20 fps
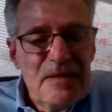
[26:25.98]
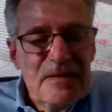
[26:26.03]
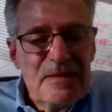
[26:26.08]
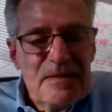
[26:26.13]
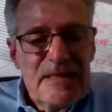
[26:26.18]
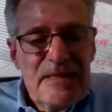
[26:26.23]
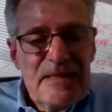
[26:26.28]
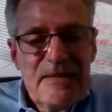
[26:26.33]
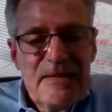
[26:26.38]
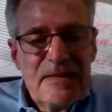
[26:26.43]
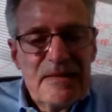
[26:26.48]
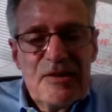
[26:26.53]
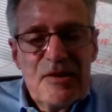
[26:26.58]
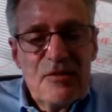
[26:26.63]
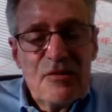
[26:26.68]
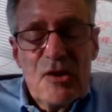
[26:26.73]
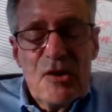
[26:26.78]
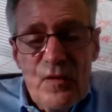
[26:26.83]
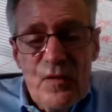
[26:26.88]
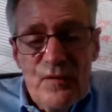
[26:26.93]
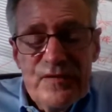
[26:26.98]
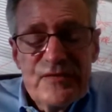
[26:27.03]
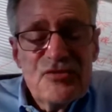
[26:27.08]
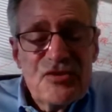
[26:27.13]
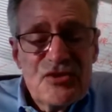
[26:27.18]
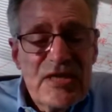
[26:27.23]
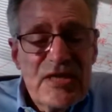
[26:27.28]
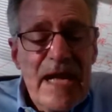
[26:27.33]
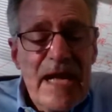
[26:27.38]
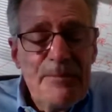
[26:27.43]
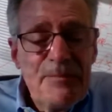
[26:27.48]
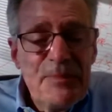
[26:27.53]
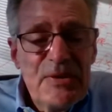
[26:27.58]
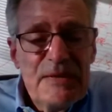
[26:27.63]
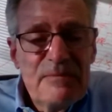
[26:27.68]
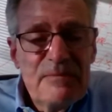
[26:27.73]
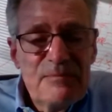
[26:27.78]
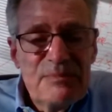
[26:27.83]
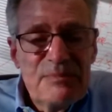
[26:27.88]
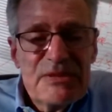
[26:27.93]
You know, COVID's stopping,
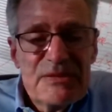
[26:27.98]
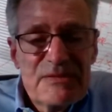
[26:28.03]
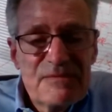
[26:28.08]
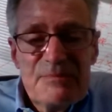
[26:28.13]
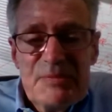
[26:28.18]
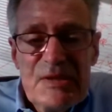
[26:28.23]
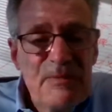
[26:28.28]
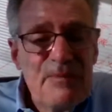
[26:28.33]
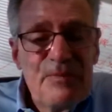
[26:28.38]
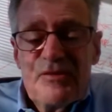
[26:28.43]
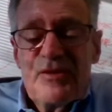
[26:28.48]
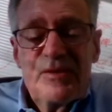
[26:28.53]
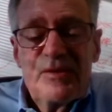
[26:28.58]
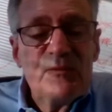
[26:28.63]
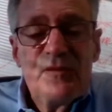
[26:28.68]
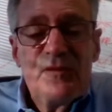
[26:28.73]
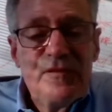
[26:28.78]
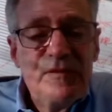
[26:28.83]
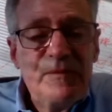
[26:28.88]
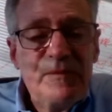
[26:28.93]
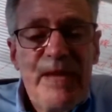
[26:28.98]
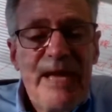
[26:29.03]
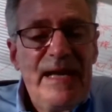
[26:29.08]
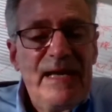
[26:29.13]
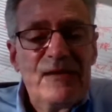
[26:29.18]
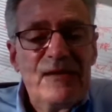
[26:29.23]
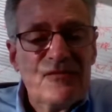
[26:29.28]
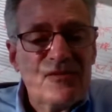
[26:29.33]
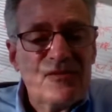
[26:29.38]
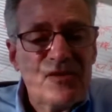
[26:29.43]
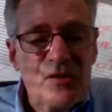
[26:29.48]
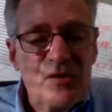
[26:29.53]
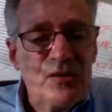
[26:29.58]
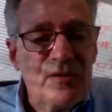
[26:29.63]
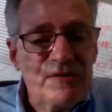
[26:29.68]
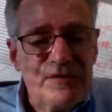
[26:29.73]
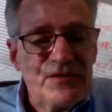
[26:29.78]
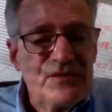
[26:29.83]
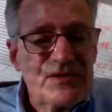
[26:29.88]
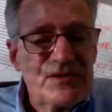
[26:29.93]
but people aren't moving back into the
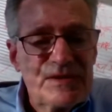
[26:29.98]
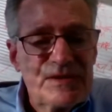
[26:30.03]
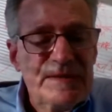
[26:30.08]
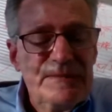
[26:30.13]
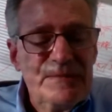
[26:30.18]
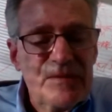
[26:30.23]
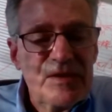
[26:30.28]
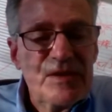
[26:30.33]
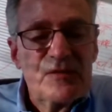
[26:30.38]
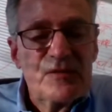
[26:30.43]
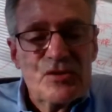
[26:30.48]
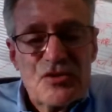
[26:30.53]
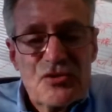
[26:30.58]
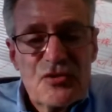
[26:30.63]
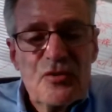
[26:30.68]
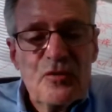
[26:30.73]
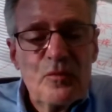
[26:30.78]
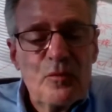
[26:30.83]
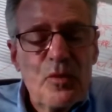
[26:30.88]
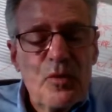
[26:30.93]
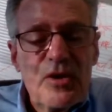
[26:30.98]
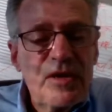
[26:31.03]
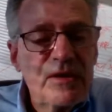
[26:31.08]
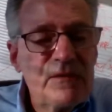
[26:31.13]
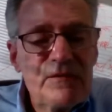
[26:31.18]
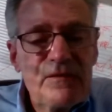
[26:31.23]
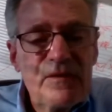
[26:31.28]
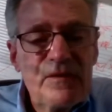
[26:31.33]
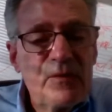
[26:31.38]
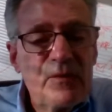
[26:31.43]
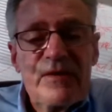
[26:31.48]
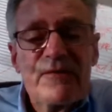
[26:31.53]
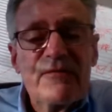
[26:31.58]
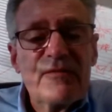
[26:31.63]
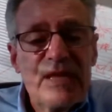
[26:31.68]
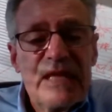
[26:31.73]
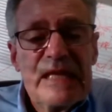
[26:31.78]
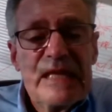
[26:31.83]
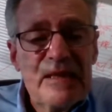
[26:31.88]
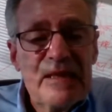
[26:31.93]
office. They're still working from wherever
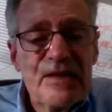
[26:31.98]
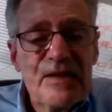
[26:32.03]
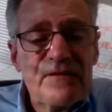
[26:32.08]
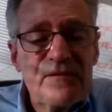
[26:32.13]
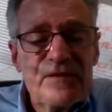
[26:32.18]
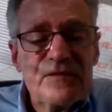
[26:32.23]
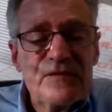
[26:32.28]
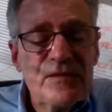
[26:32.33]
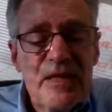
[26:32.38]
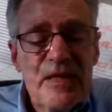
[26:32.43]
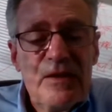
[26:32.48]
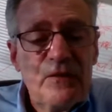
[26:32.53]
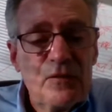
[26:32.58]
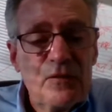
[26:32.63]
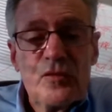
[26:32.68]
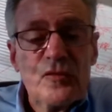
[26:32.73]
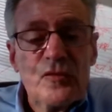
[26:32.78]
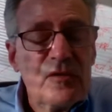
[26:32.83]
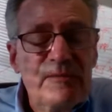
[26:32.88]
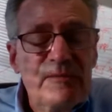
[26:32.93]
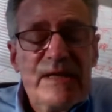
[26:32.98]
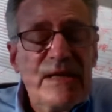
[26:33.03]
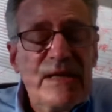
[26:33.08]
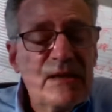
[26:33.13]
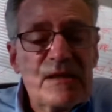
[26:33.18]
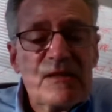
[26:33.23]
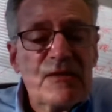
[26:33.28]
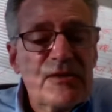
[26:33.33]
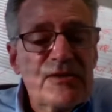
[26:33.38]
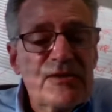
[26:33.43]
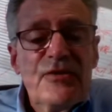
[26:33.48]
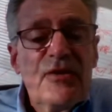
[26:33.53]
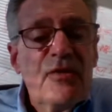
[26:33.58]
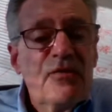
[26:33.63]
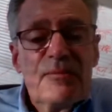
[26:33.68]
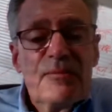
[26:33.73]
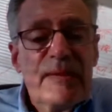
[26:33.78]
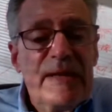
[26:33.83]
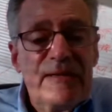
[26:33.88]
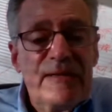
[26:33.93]
they live. And Google made a clear note
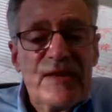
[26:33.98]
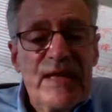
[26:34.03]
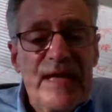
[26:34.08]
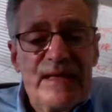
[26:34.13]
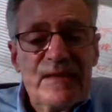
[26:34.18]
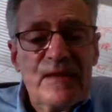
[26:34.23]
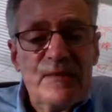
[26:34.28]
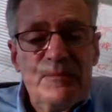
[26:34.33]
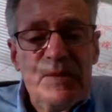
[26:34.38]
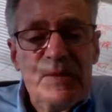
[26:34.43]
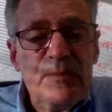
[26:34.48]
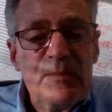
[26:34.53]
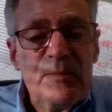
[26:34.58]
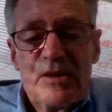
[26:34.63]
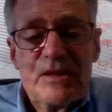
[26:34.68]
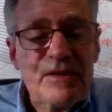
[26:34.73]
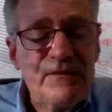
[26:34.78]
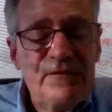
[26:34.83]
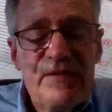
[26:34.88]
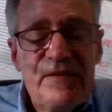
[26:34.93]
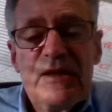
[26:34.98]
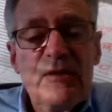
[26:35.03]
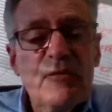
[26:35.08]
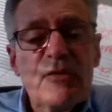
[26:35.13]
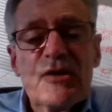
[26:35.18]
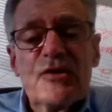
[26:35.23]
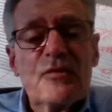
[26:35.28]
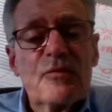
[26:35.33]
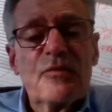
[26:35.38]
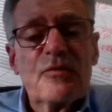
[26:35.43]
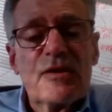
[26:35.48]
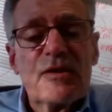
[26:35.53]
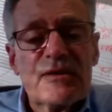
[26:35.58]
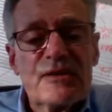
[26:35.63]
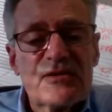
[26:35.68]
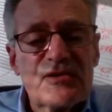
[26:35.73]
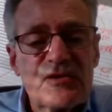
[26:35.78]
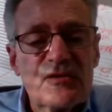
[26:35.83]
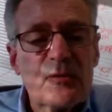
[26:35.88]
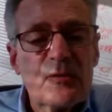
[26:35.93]
about that people can live anywhere in the world and
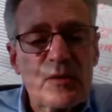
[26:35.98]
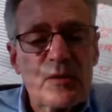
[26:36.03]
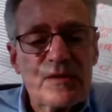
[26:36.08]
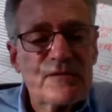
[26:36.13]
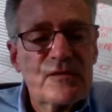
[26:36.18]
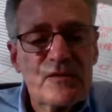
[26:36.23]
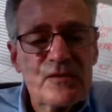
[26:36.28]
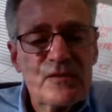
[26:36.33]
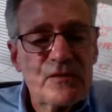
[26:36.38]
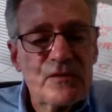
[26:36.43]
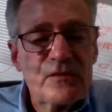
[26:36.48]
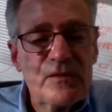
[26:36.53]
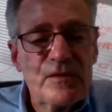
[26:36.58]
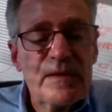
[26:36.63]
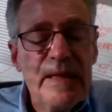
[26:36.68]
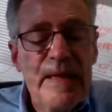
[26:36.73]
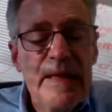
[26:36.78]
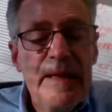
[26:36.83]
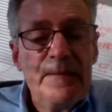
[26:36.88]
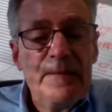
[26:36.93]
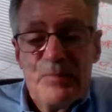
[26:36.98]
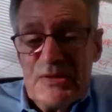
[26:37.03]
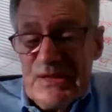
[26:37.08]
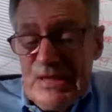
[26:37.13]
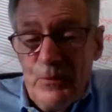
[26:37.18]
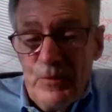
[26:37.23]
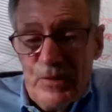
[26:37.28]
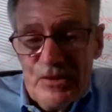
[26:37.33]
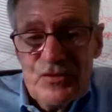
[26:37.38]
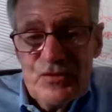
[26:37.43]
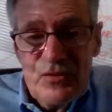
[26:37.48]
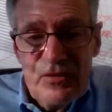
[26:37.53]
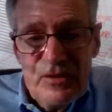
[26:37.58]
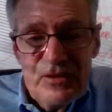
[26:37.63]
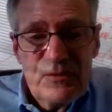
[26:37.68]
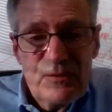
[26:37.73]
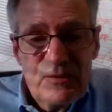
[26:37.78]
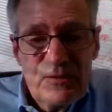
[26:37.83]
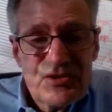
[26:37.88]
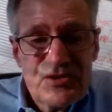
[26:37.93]
still work for Google, but they want to talk to
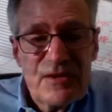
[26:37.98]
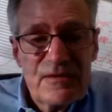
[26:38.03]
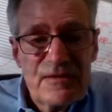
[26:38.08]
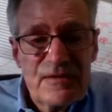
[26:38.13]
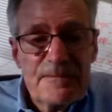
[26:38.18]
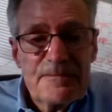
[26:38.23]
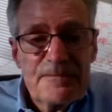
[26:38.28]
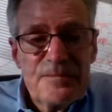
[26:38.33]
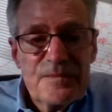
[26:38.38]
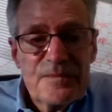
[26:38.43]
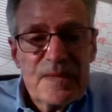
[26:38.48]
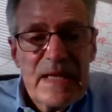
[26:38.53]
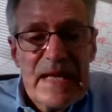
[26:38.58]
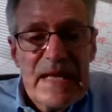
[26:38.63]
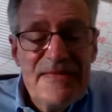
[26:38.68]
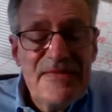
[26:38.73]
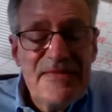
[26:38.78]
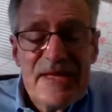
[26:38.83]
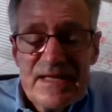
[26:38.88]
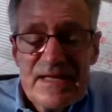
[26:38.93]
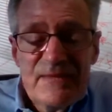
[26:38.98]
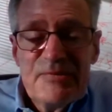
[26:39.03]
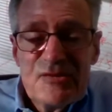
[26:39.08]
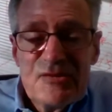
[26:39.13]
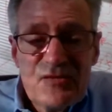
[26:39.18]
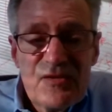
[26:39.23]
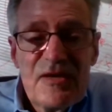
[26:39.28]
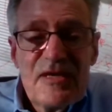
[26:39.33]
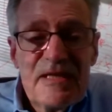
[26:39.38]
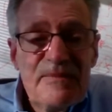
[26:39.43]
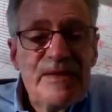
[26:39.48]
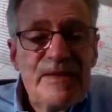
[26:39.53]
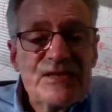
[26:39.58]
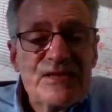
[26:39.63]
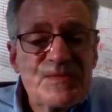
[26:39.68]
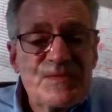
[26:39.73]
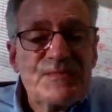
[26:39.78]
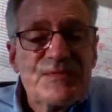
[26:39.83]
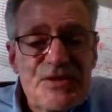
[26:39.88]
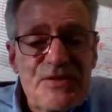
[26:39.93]
each other. And they're going to be talking about
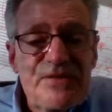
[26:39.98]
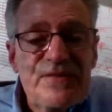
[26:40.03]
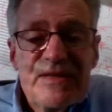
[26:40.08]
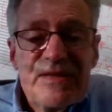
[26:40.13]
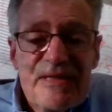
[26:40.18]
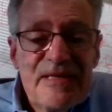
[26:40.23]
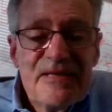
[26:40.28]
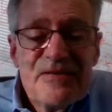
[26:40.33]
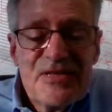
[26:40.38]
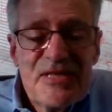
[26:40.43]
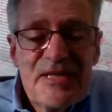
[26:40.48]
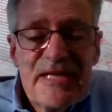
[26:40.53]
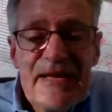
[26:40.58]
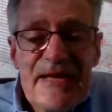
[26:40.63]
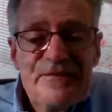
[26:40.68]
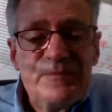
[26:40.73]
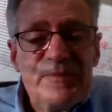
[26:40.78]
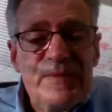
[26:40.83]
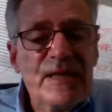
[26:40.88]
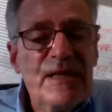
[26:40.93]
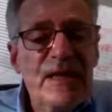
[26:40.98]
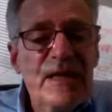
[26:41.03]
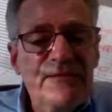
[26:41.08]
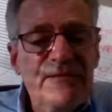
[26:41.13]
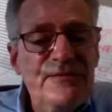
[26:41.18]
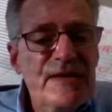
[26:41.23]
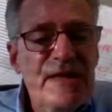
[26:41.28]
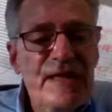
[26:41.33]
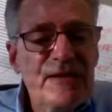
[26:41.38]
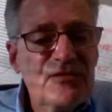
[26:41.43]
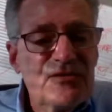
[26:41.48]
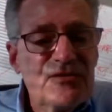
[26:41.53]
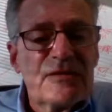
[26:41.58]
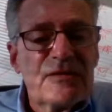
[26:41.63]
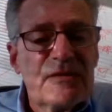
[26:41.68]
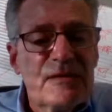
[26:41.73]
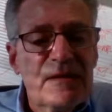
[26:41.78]
specific things that have to be confidential.